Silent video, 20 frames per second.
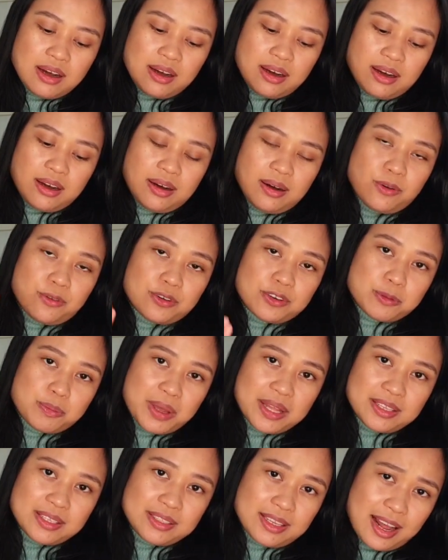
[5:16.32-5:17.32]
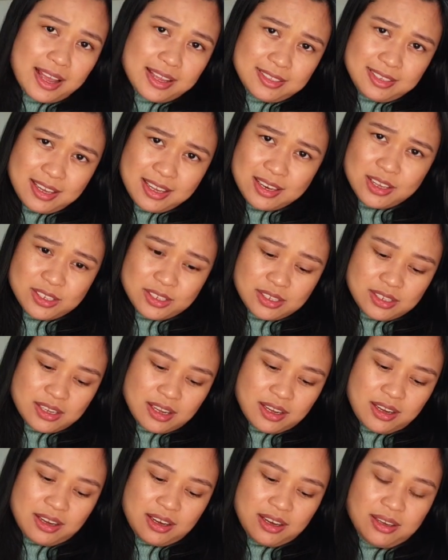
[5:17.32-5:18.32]
overspending that I did
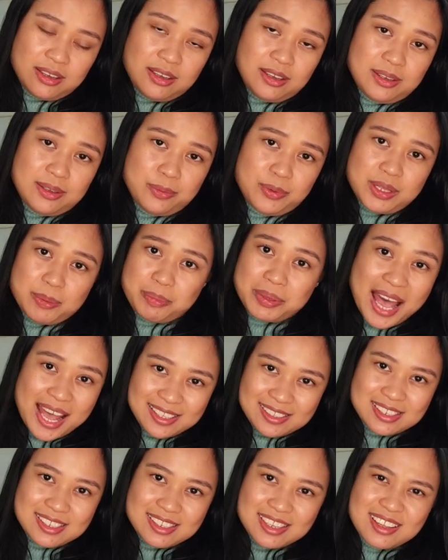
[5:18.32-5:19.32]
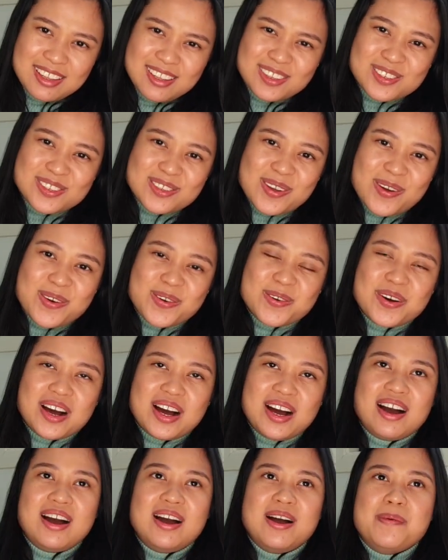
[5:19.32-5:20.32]
is with the plants.
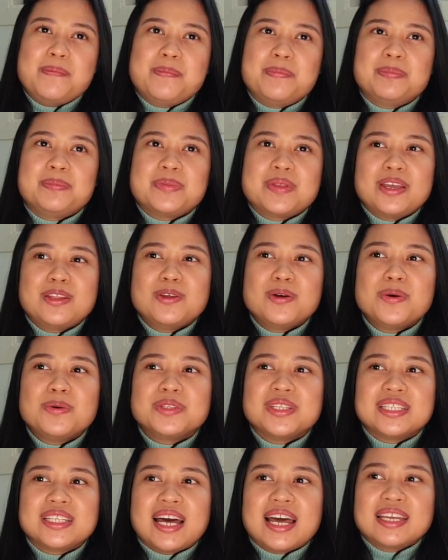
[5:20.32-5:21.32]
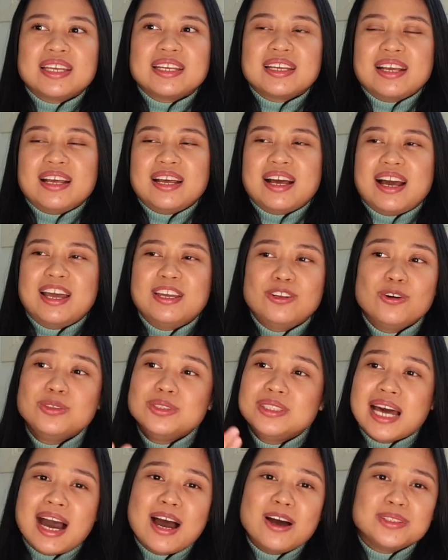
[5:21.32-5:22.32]
So I know
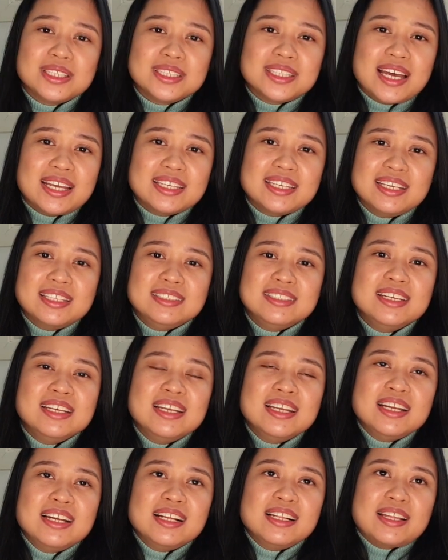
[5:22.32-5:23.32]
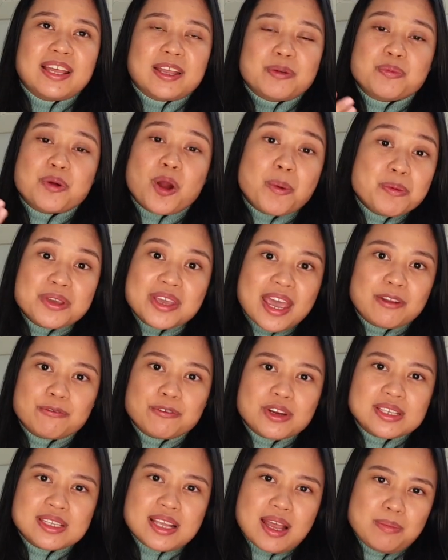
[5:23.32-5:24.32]
now that I can like
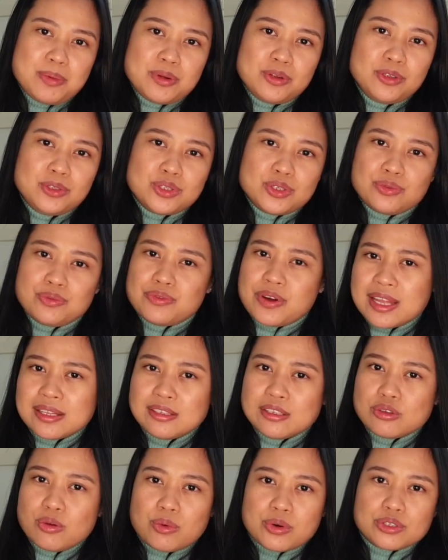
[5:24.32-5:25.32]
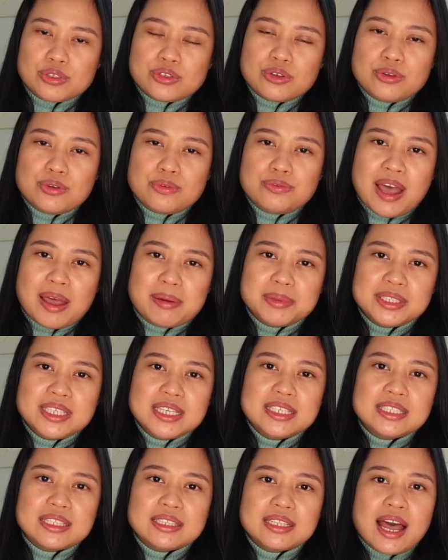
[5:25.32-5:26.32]
propagate, for example, to friends or to
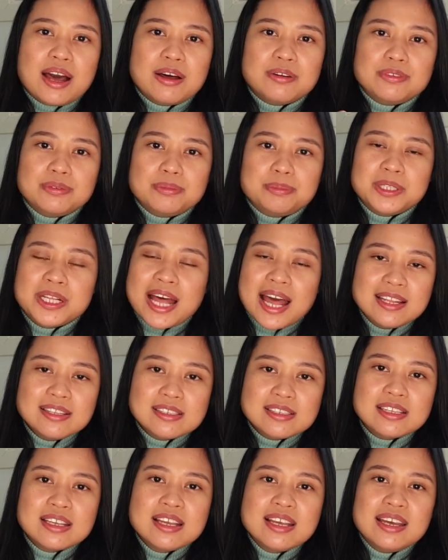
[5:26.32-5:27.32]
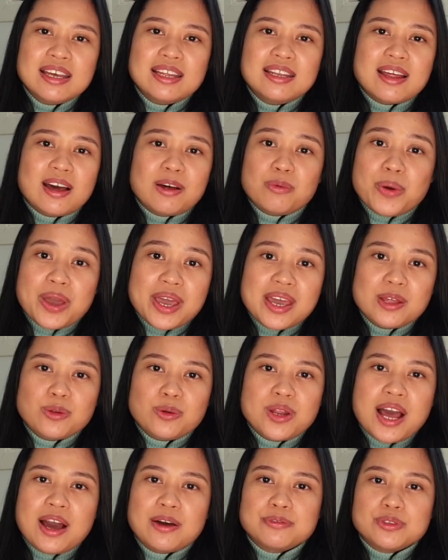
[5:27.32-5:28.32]
family that have plants, and that way I
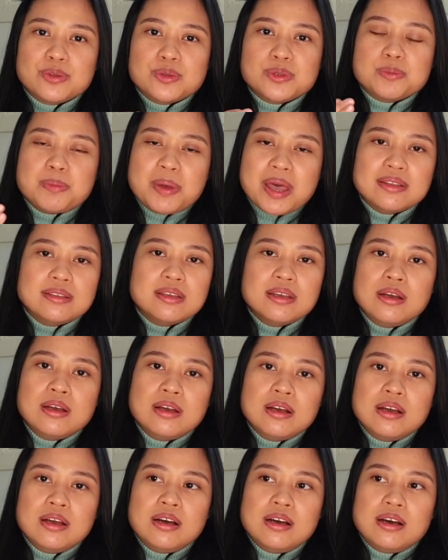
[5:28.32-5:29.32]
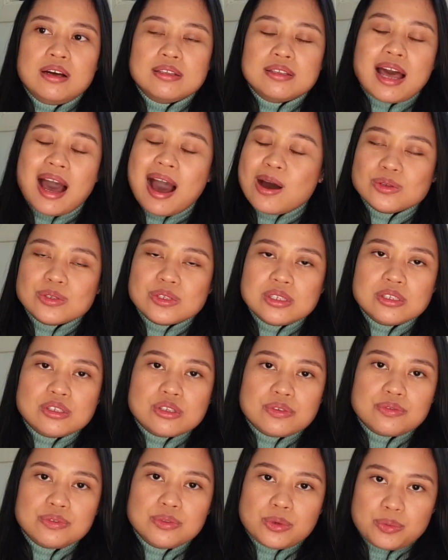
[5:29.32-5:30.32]
don't have to spend
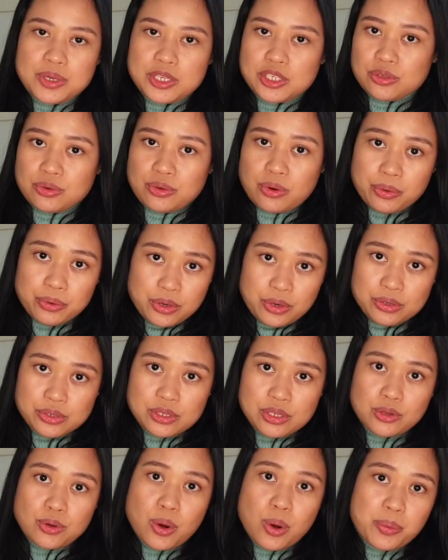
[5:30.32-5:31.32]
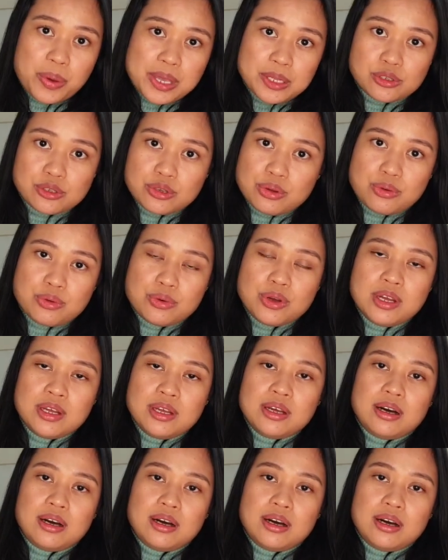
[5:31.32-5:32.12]
thousands of Norwegian kroners in going to